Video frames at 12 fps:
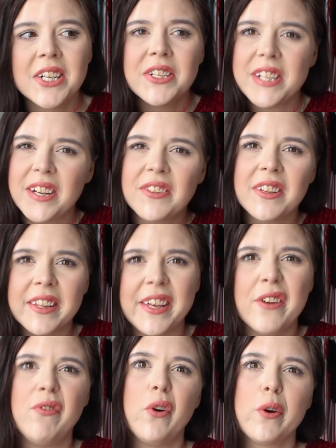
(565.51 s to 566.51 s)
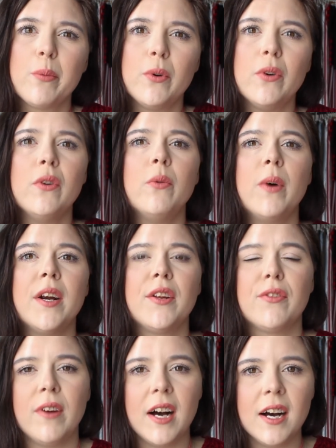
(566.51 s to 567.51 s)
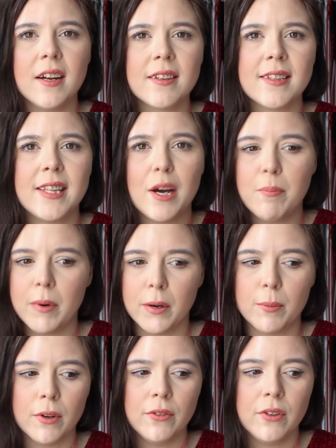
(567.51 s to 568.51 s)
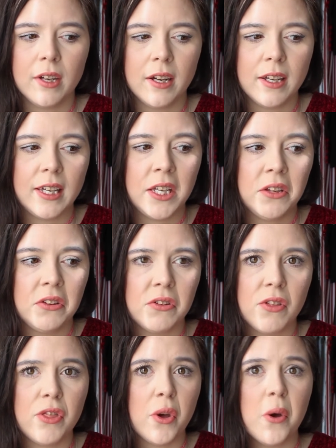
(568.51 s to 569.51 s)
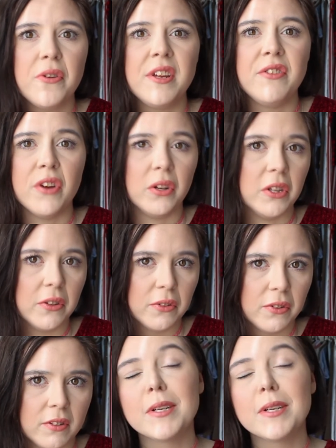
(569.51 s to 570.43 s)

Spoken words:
decently affordable, whereas for us that butter bronzer is $30.